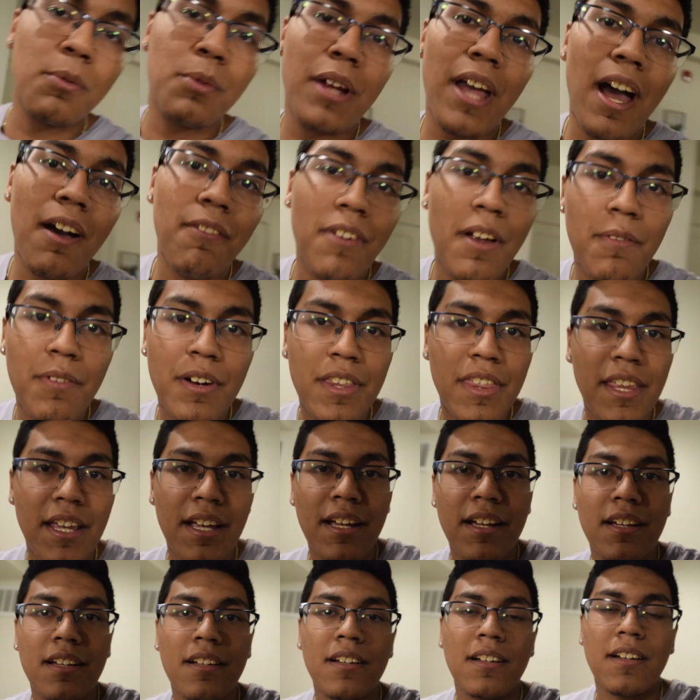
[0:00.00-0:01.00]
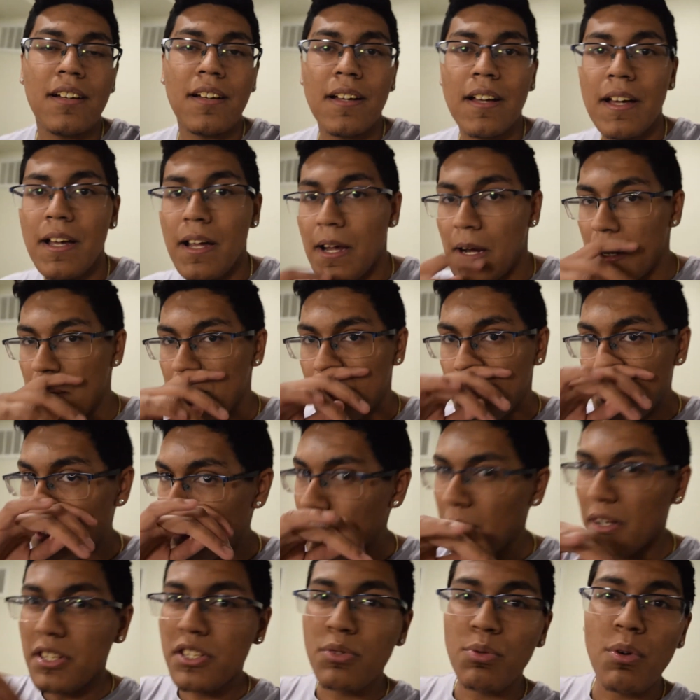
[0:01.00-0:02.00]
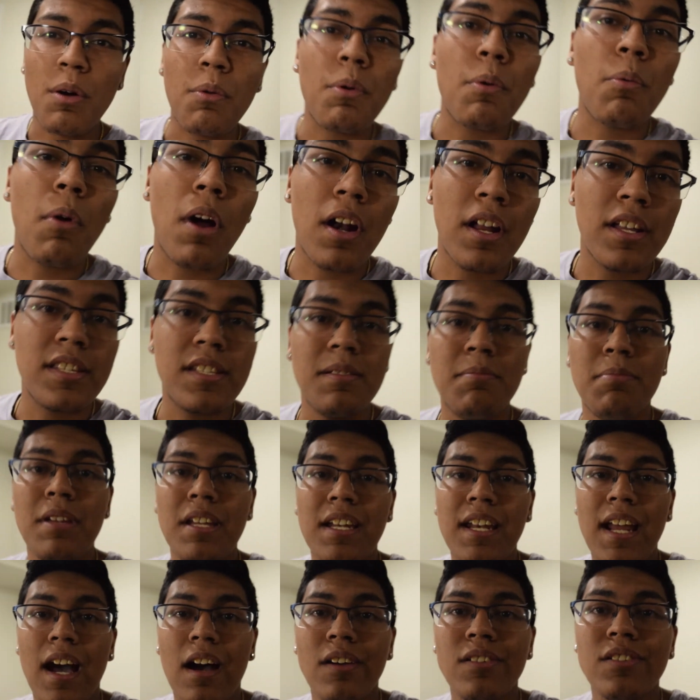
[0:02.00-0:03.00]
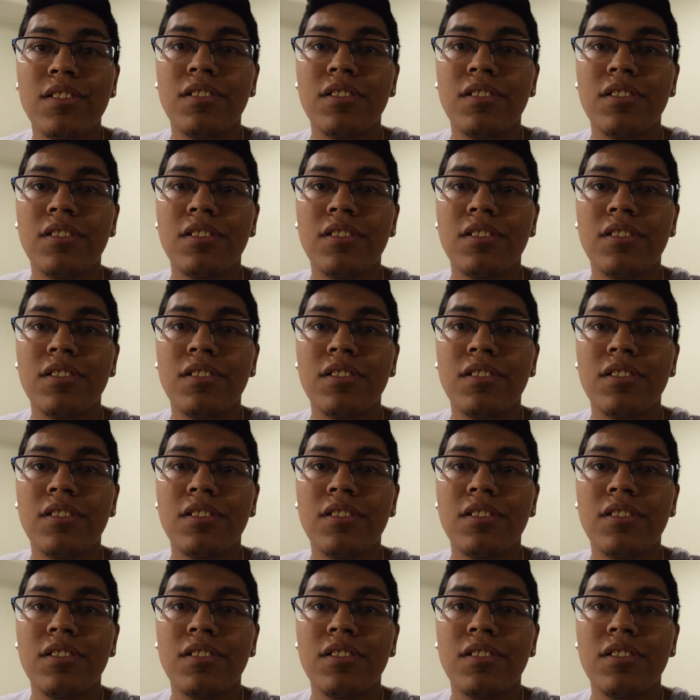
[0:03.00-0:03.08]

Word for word: we have everything pretty much where we want it to be now.